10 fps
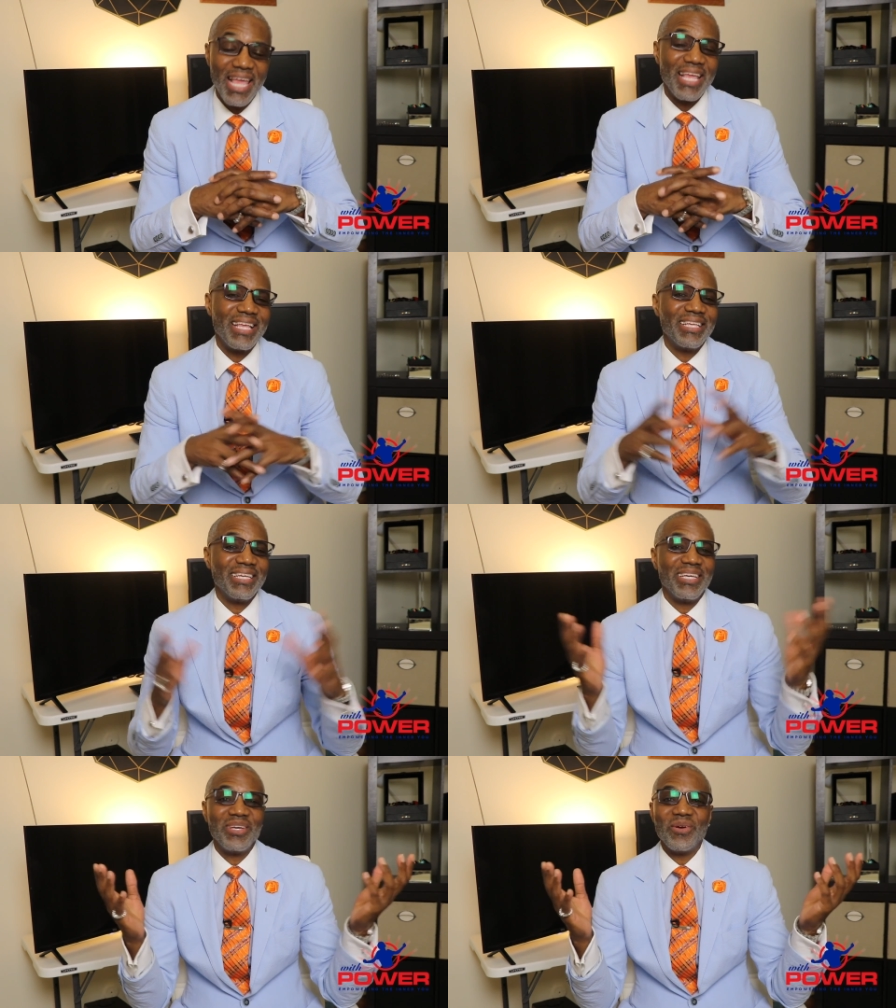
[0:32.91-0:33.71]
Hey,
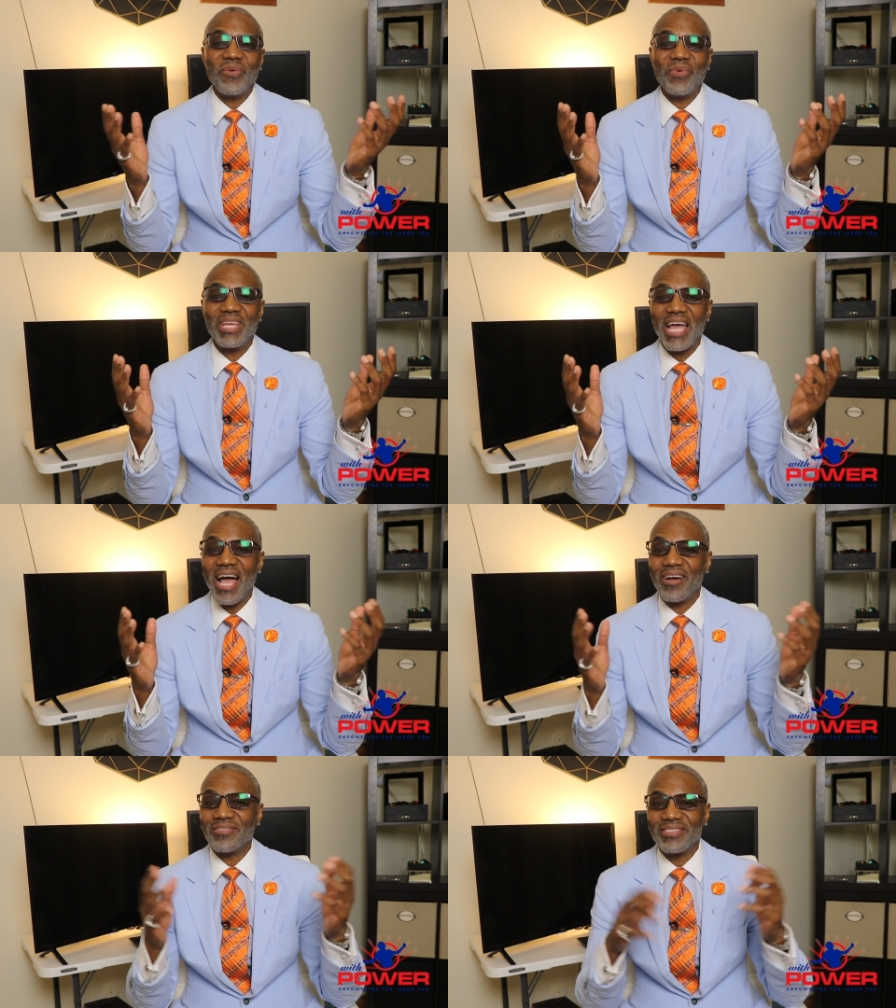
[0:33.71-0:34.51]
went
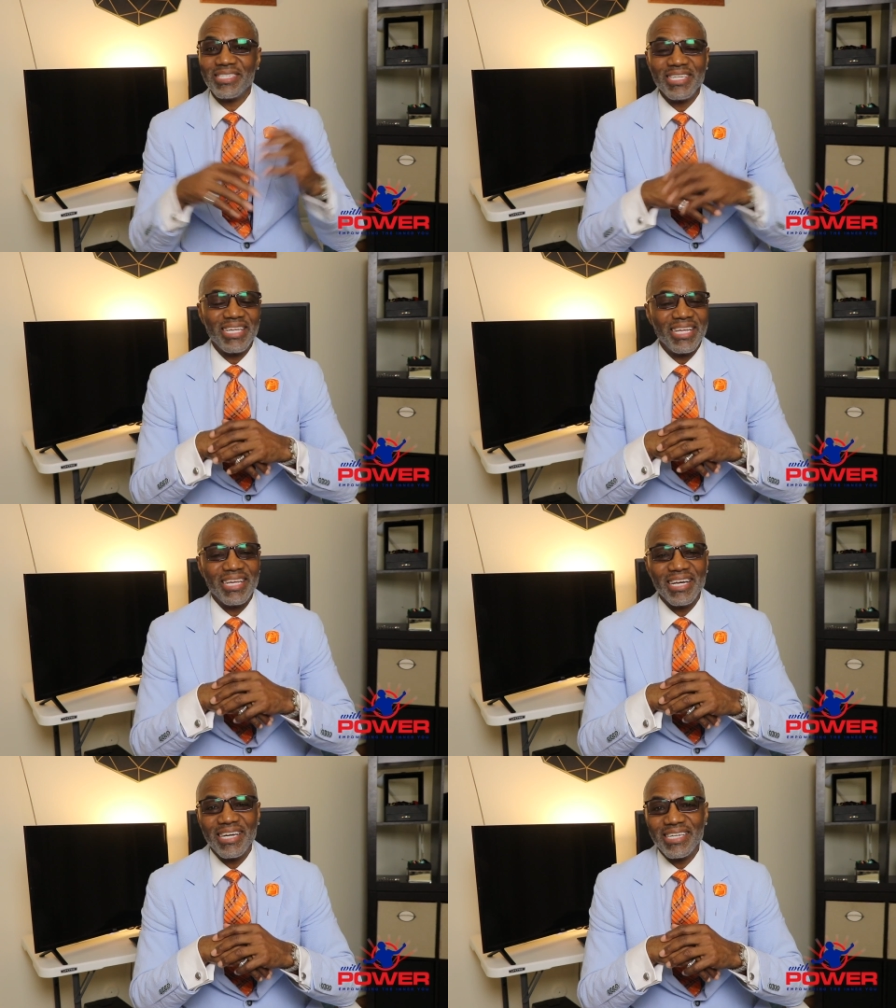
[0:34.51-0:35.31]
out,
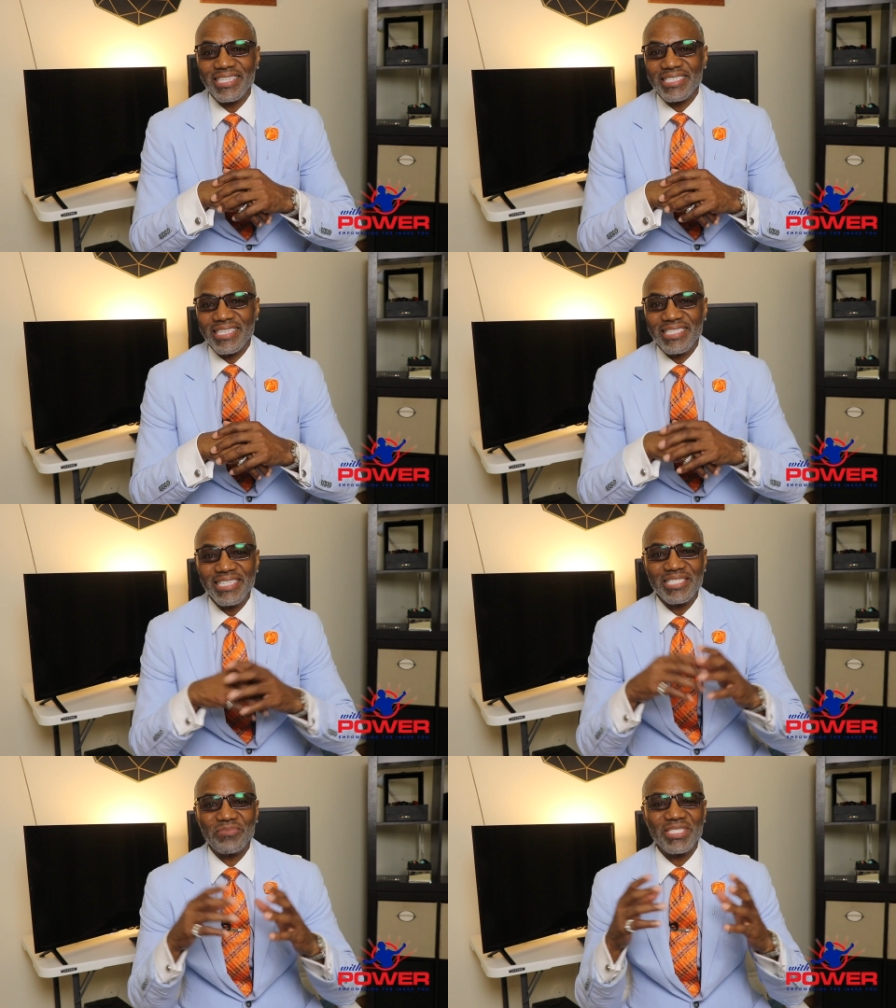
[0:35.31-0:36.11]
uh,
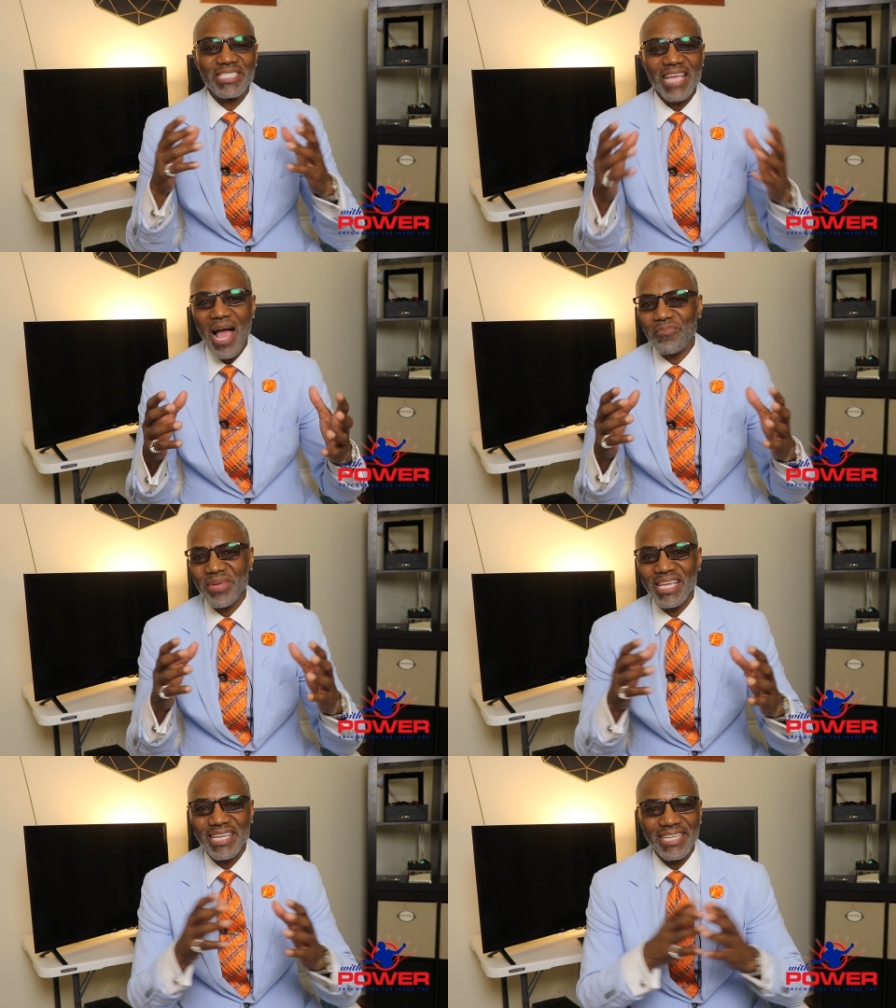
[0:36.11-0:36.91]
did some
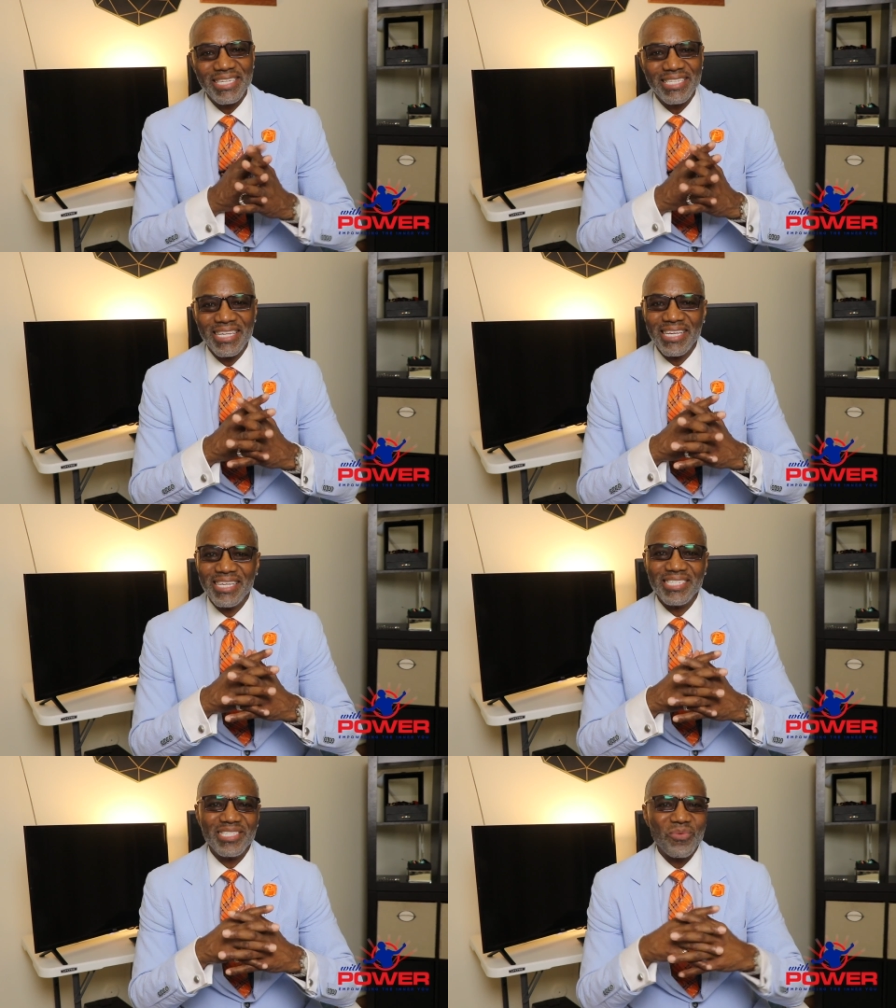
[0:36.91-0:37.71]
shopping,
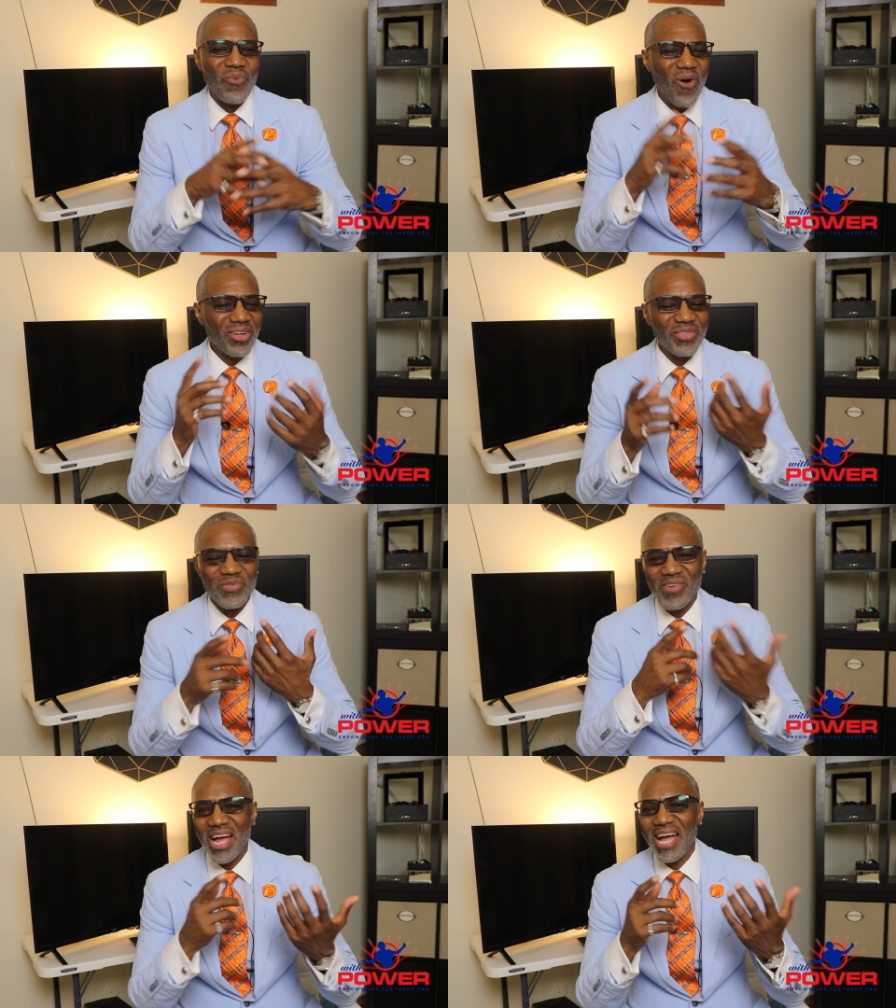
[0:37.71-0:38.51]
walked
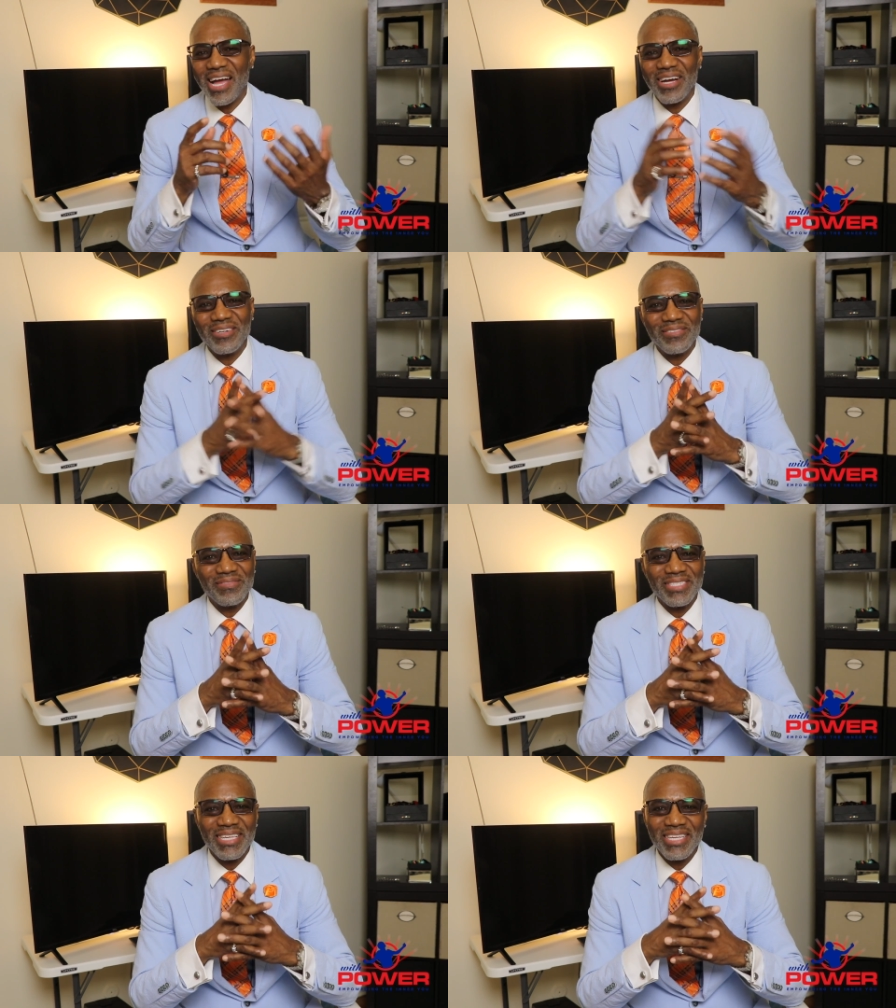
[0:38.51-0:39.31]

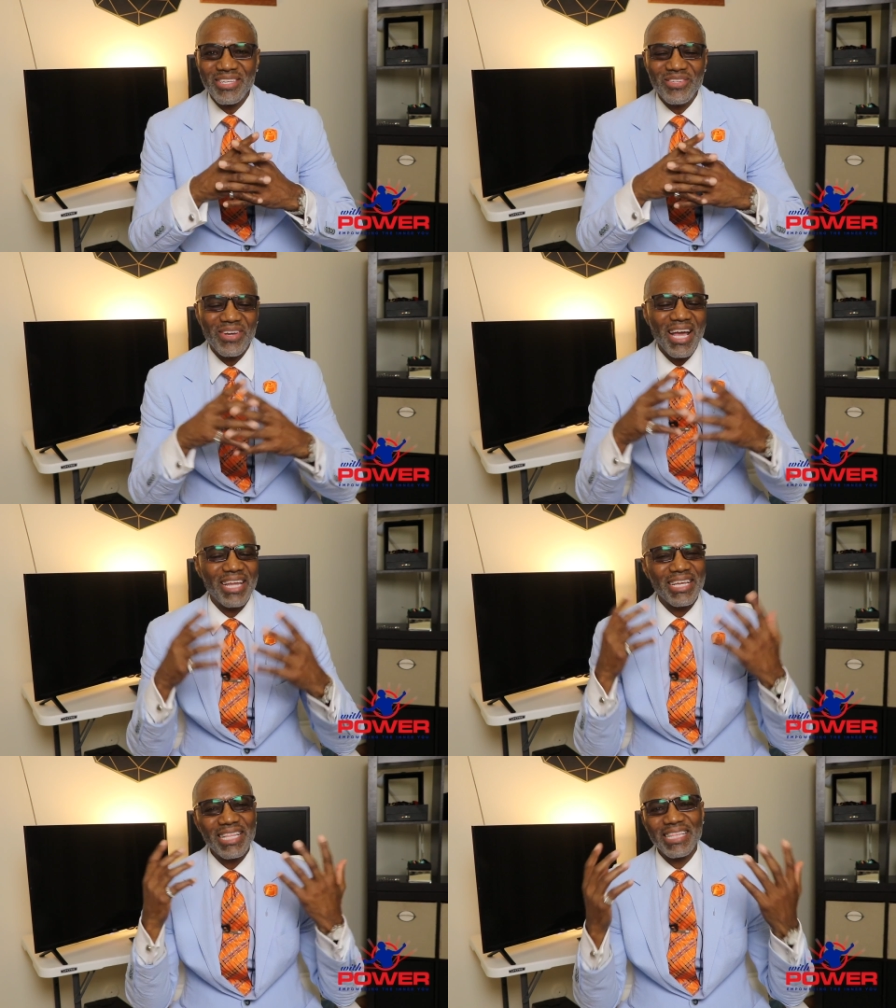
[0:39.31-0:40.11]
around, you know,
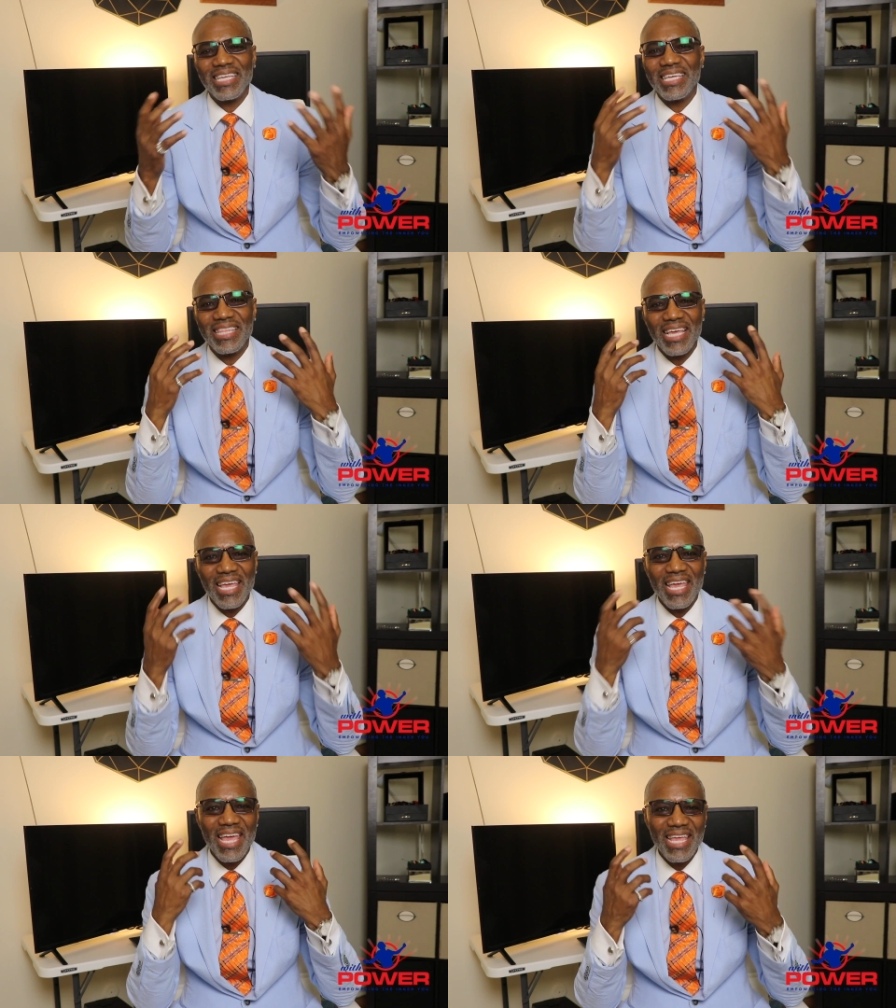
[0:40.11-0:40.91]
kind of cleared the
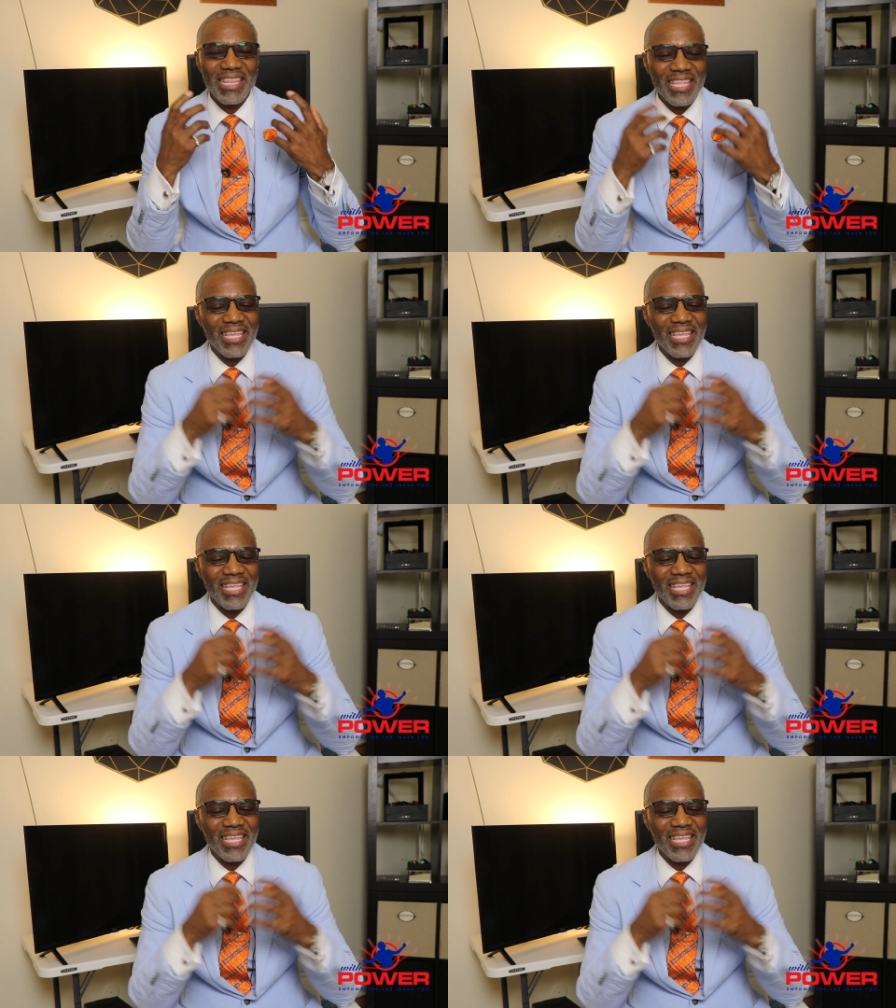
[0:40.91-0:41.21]
head.